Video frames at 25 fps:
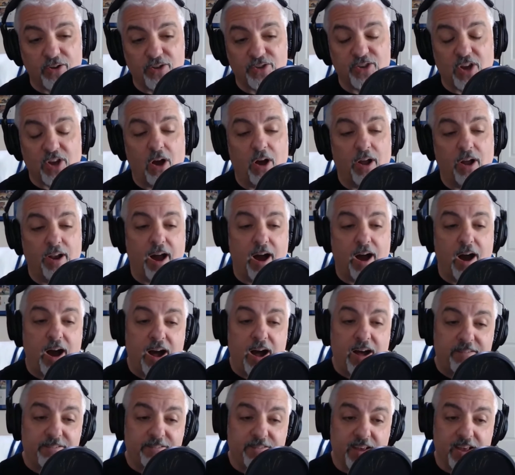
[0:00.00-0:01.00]
on
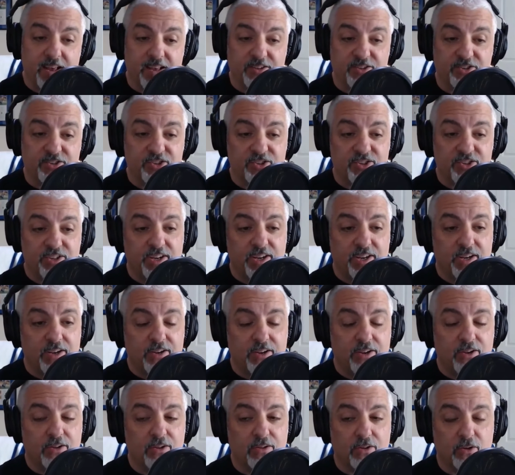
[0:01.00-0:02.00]
offense
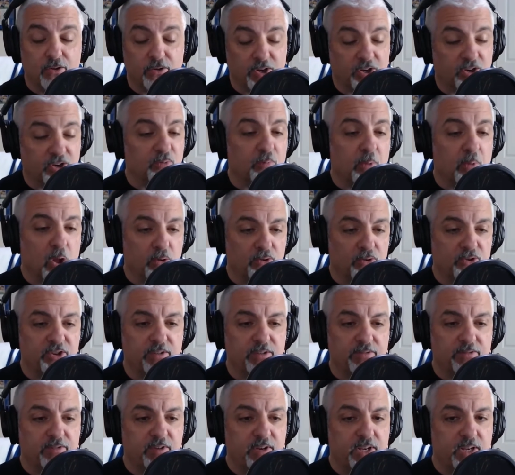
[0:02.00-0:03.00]
look
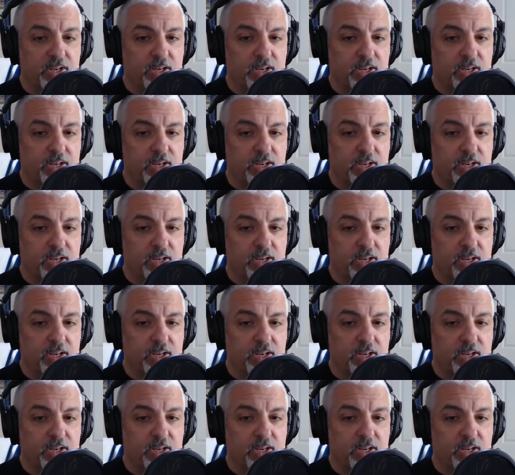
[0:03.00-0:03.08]
explosive.